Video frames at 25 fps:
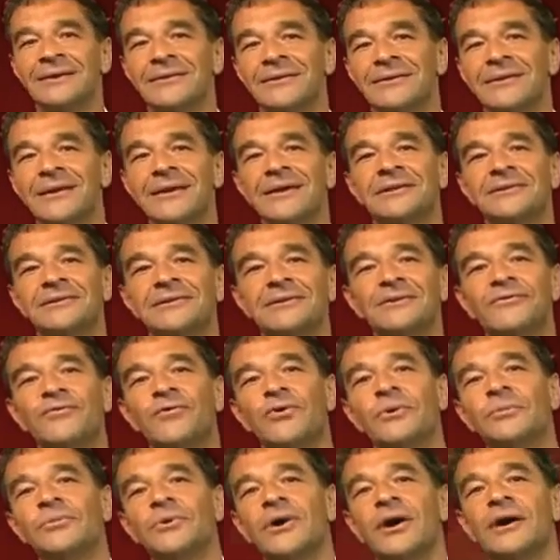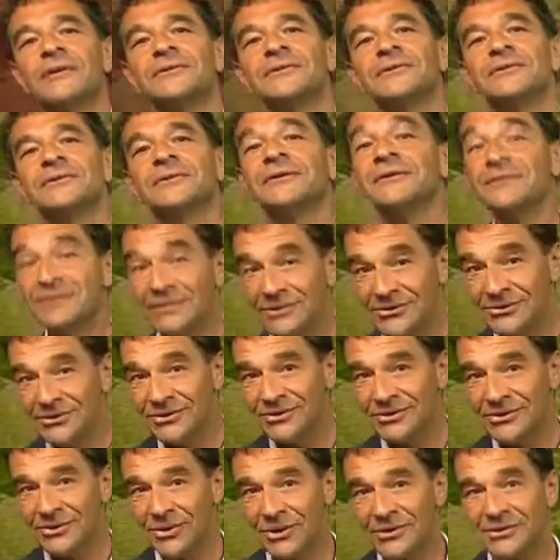The legacy of warm nights
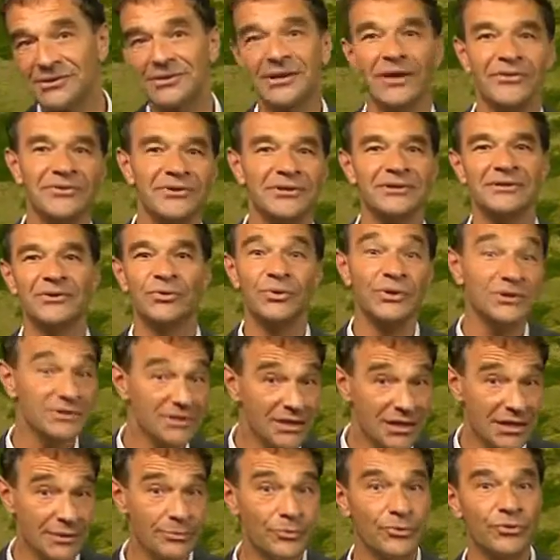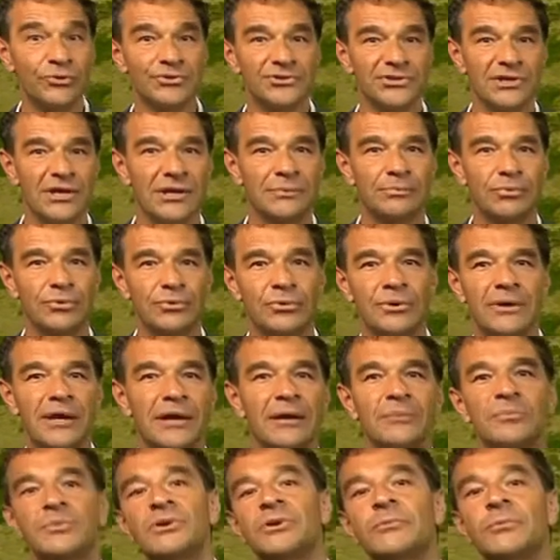continues across southeast Queensland. At Maroochy Airport,
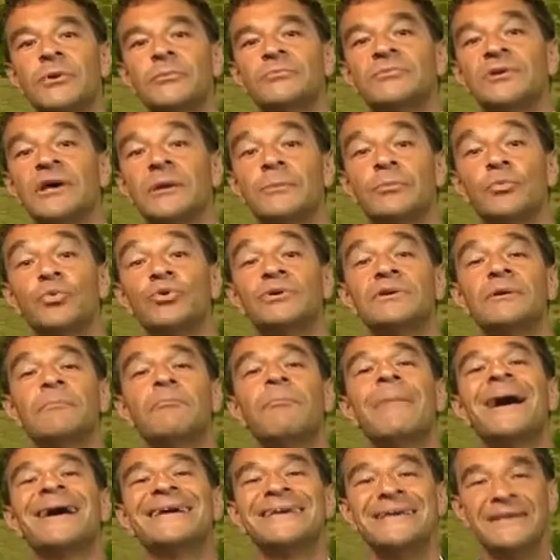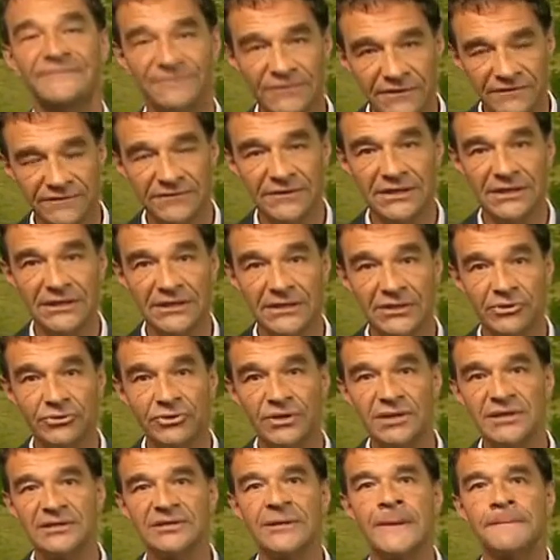our minimum temp was a muggy 15
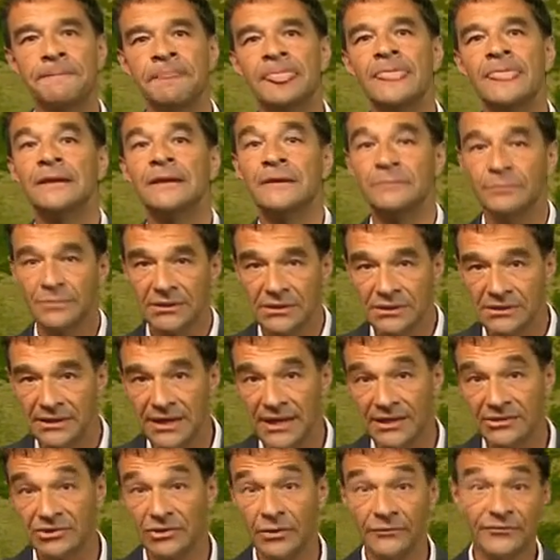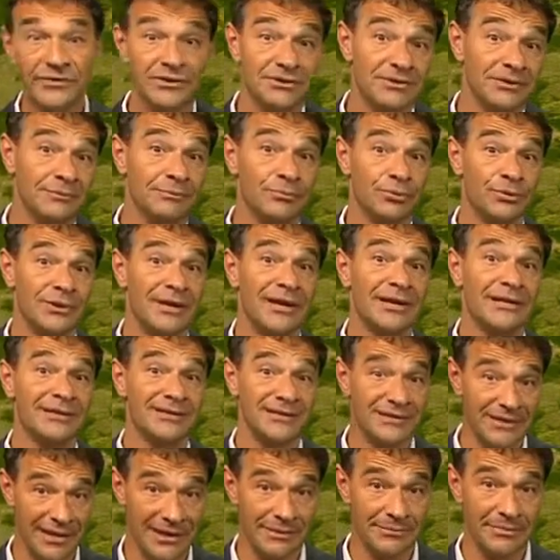degrees, but clouds obviously put a
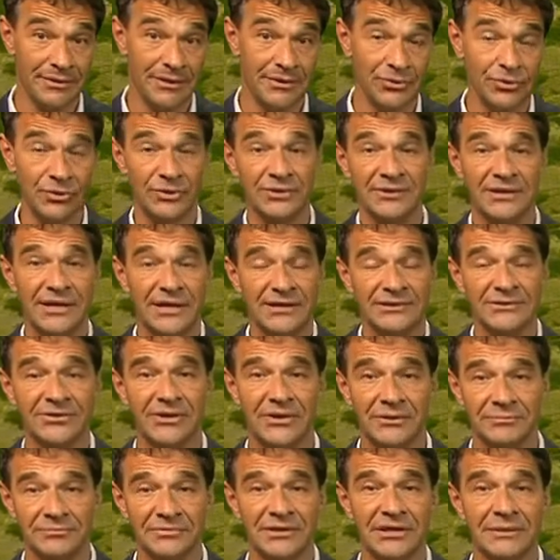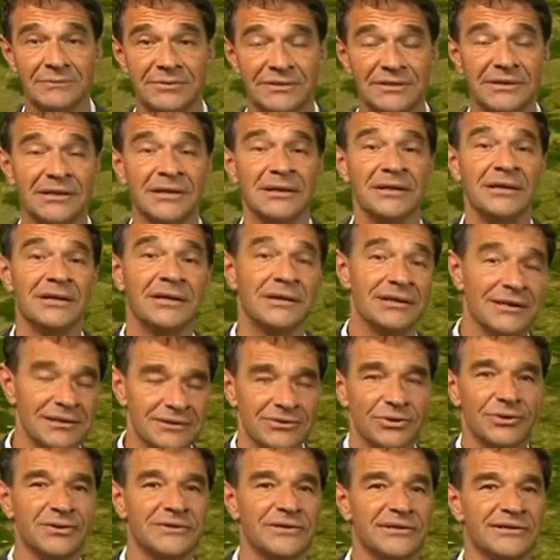damper on daytime temps.
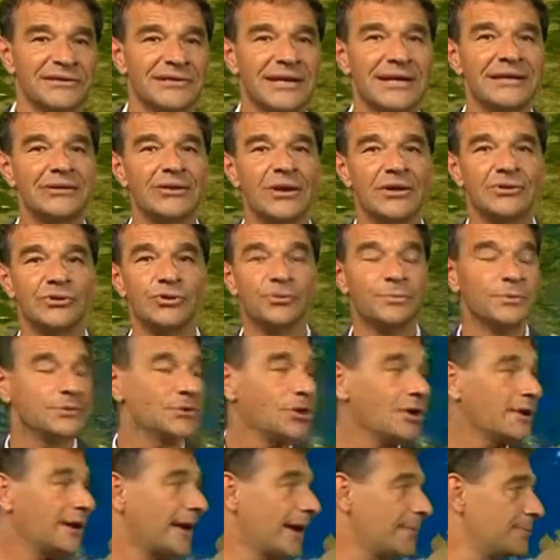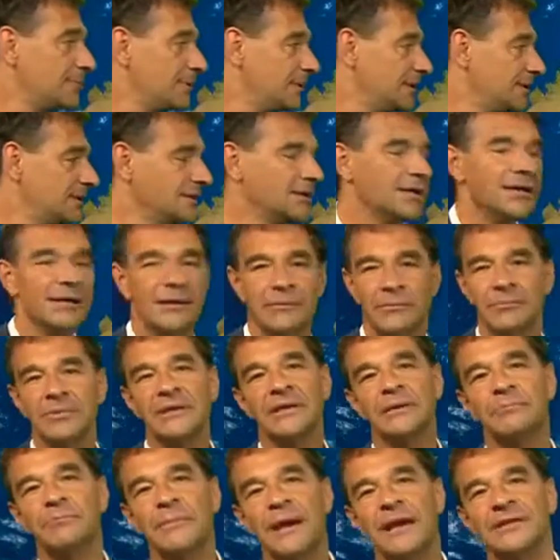Let's look at the satellite loop. A lot happening.
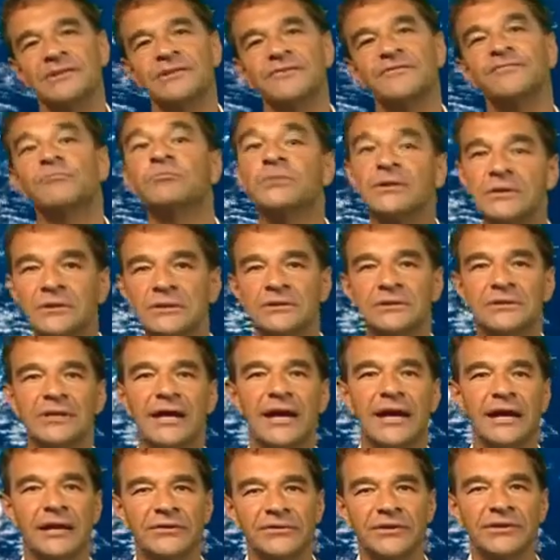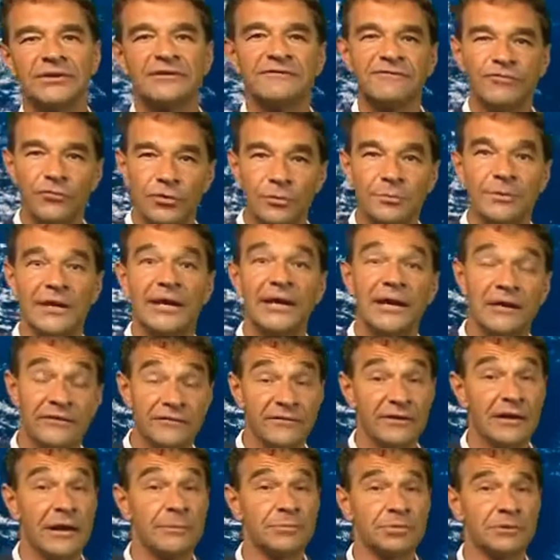Big, massive middle cloud that's formed ahead
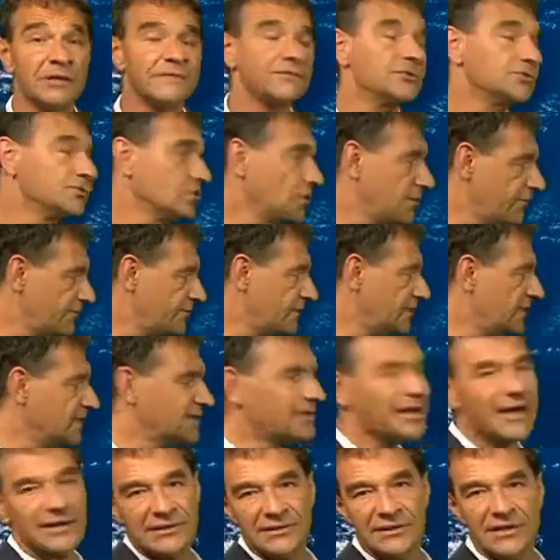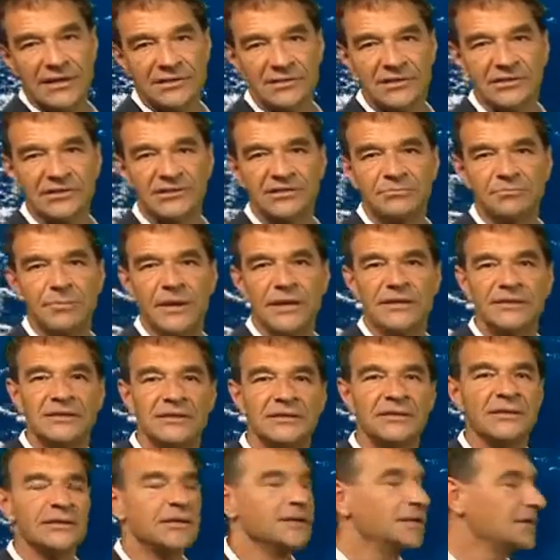of an upper-level trough, exactly as
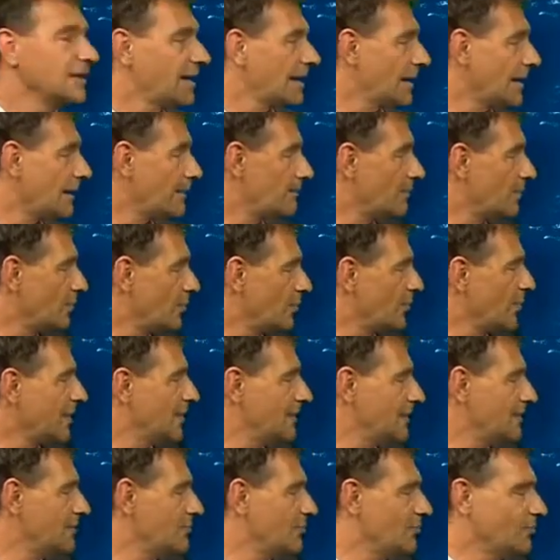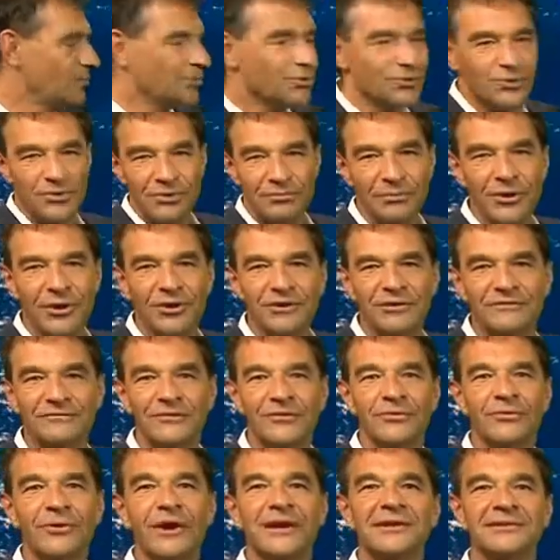expected. Already through the
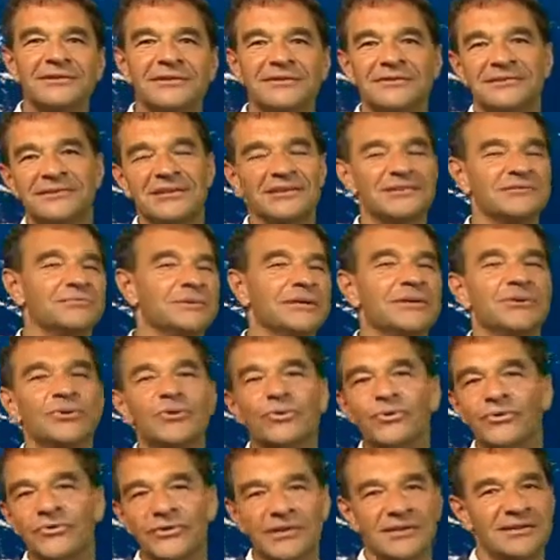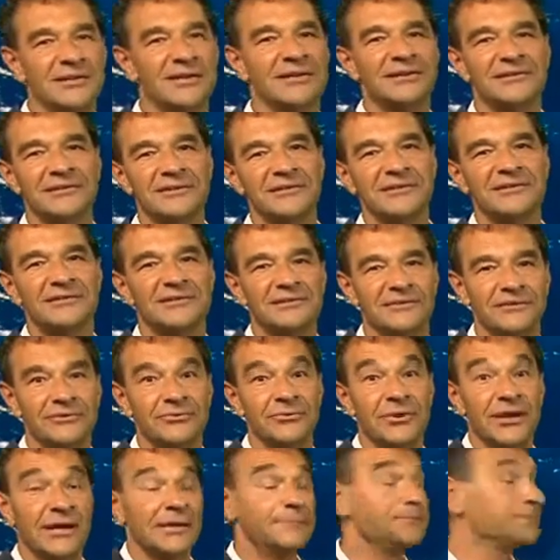Birdsville races, there's been all this
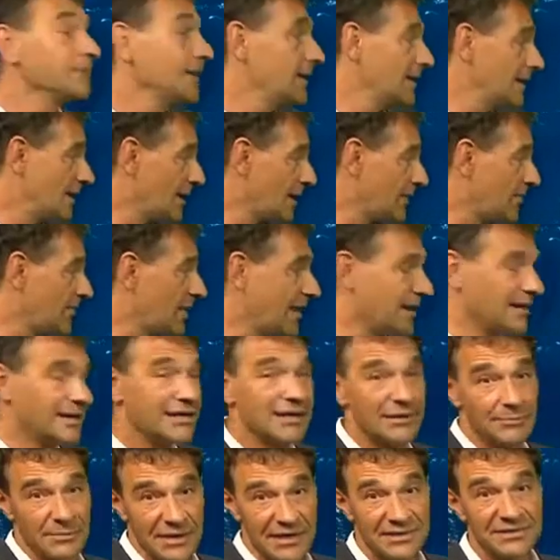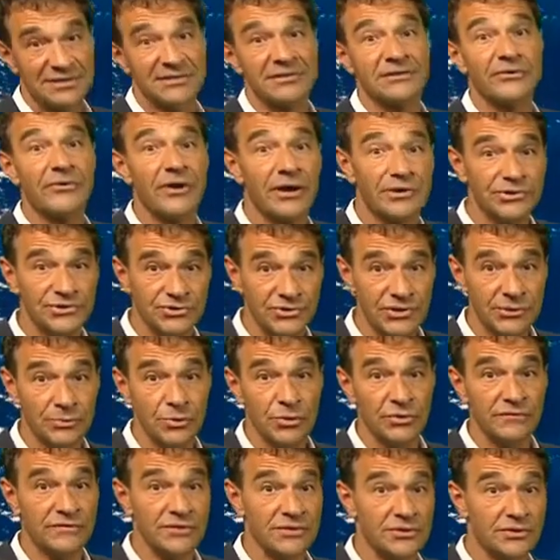unseasonal rain, and that air mass is gradually
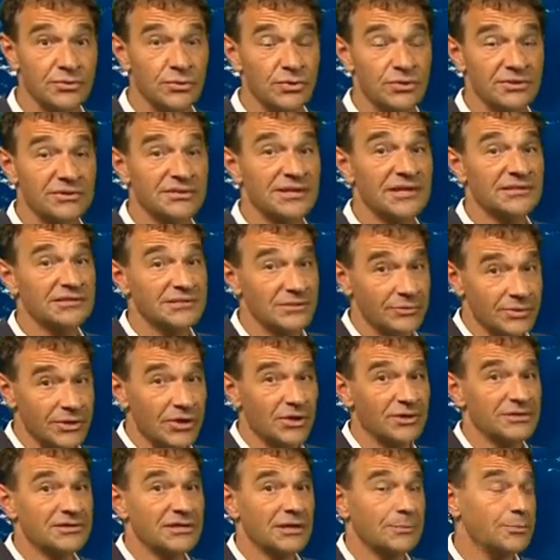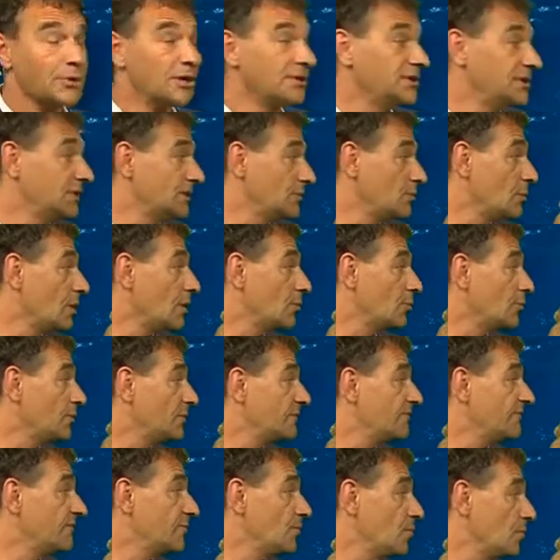moving towards us, so we got some idea what we're
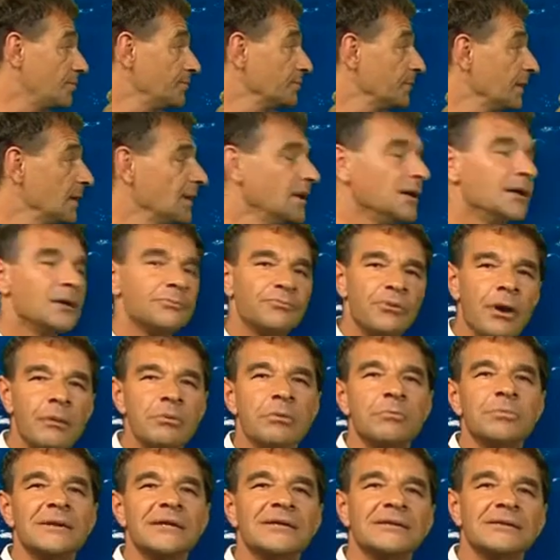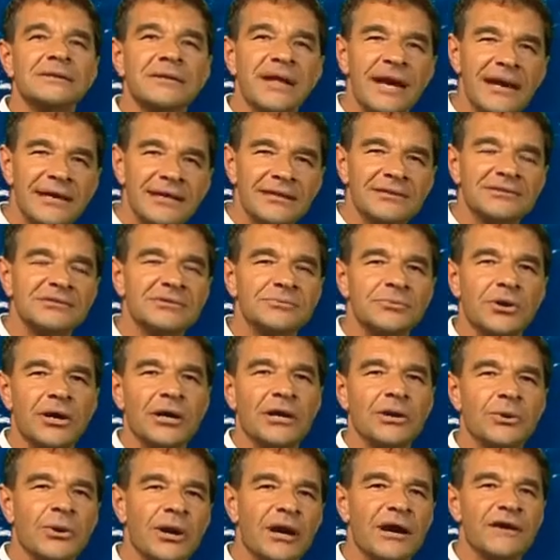in for. Probably later
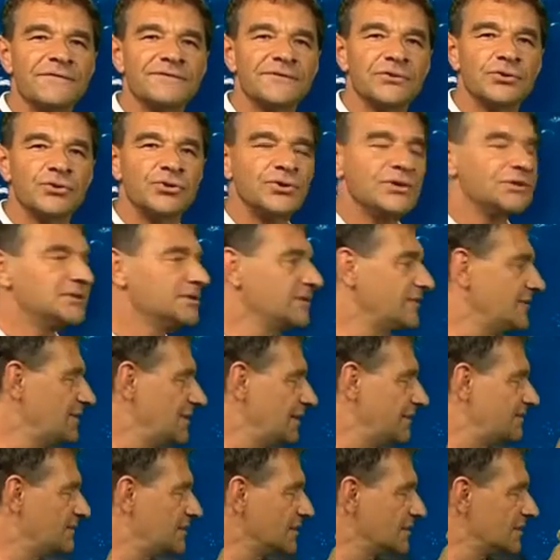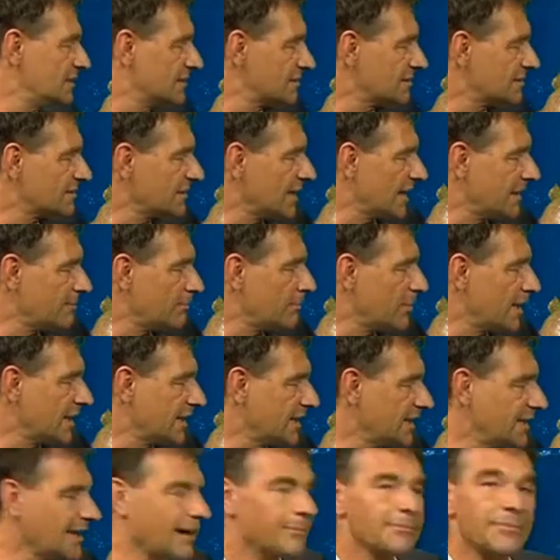tomorrow afternoon to the evening, it'll start
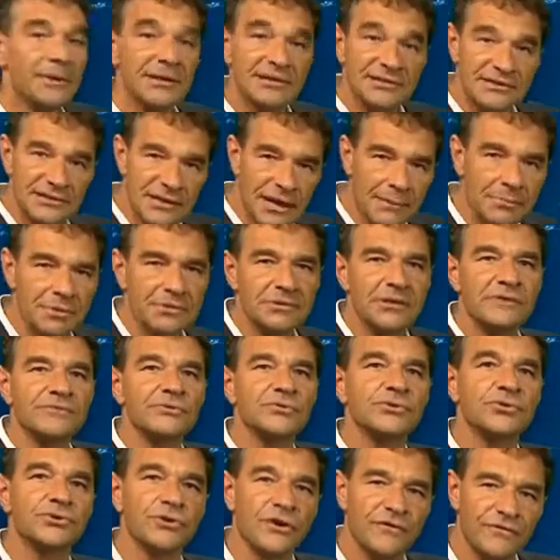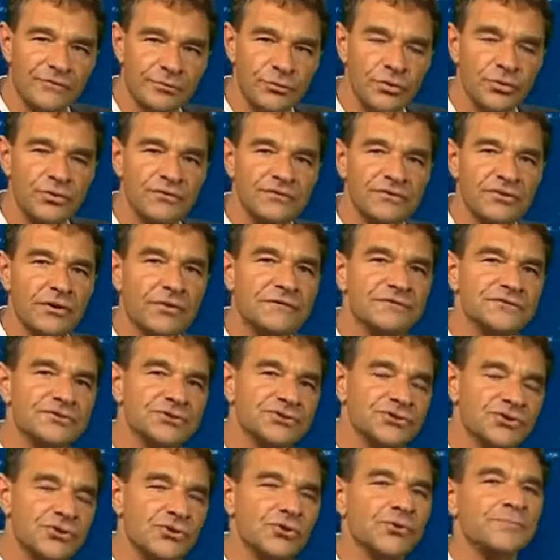breaking up as the upper-level trough moves
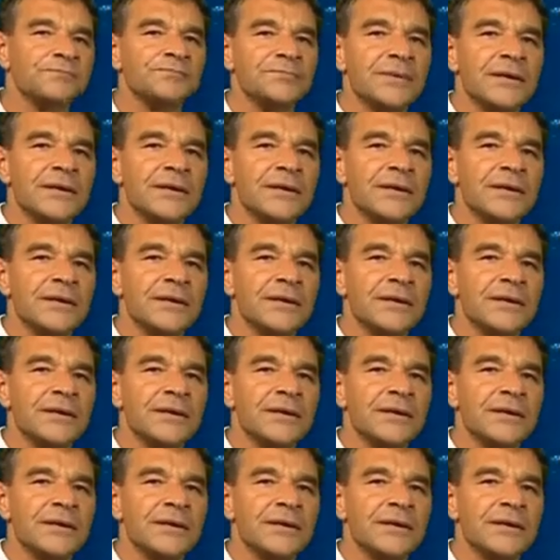offshore.